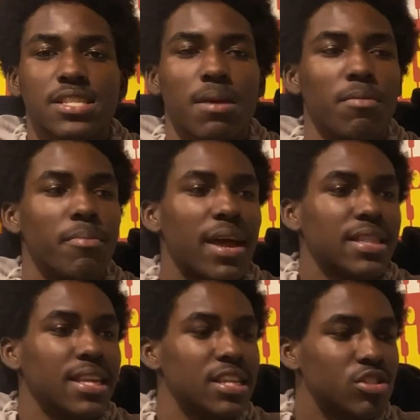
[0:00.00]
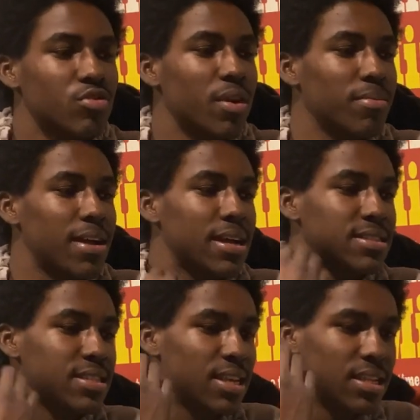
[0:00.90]
coming back, the Instagram
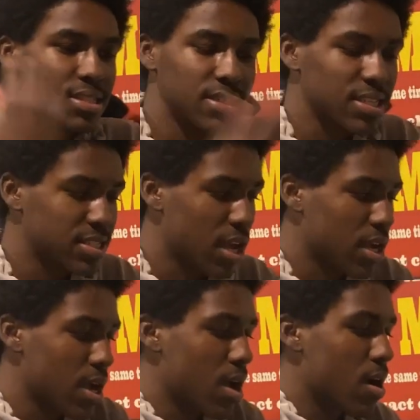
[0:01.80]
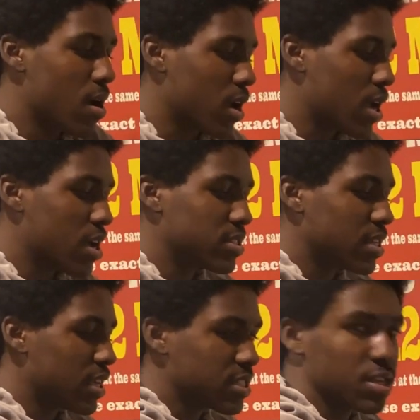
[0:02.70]
content, TikTok
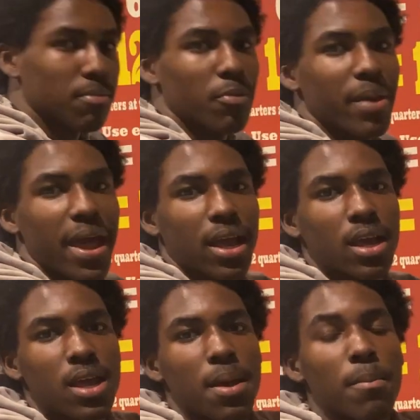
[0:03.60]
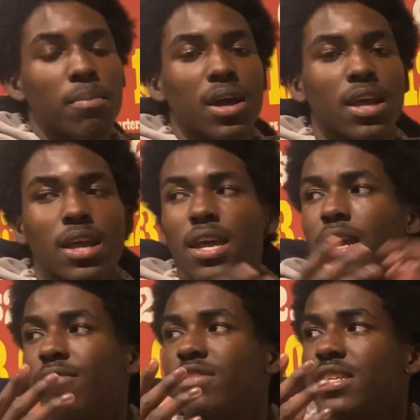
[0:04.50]
content is coming back. But
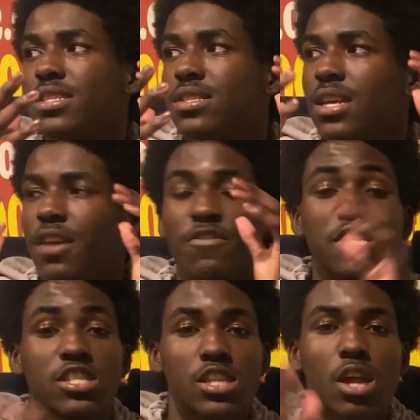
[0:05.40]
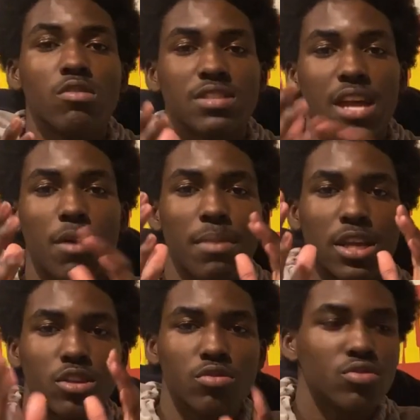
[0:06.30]
if it slows down my
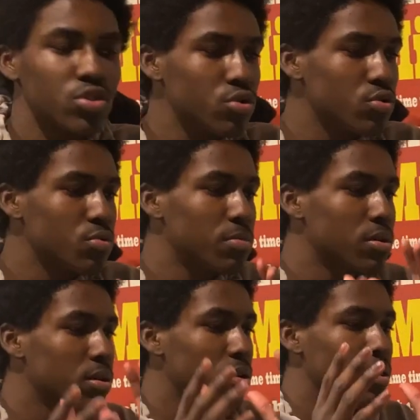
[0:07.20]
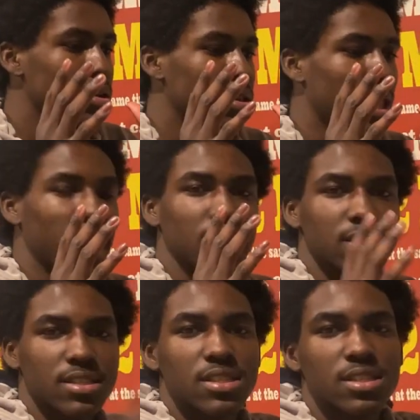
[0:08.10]
YouTube like
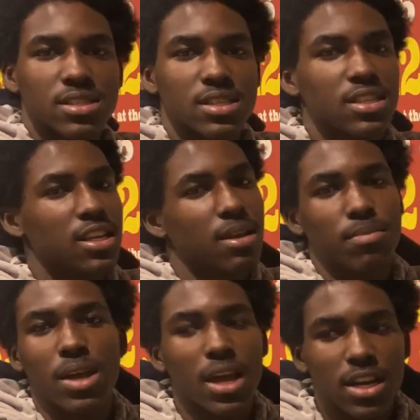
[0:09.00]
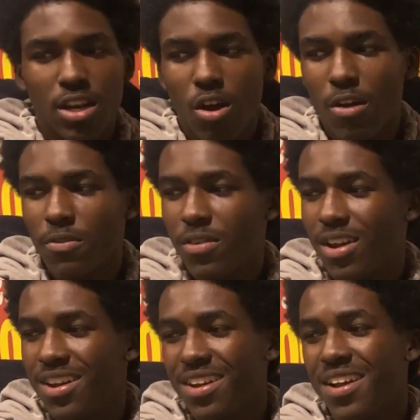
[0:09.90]
consistency, then I'm cutting it off
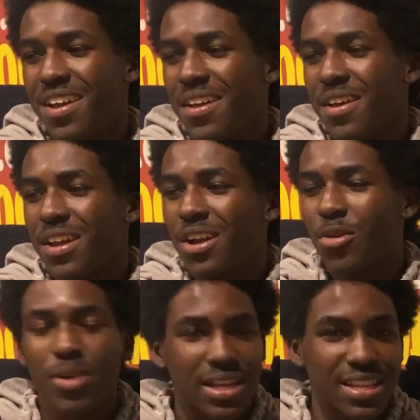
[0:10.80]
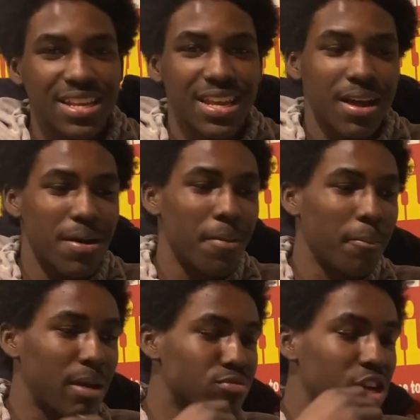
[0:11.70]
quickly.
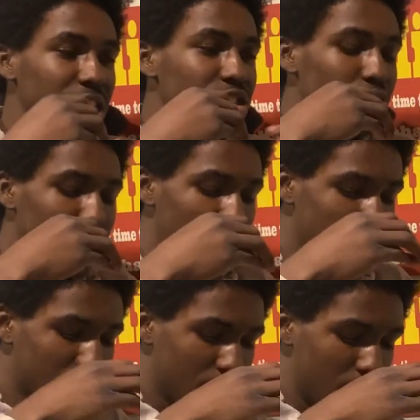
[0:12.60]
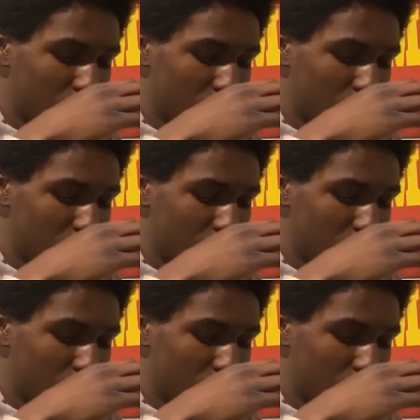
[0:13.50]
I'm trying to do a lot of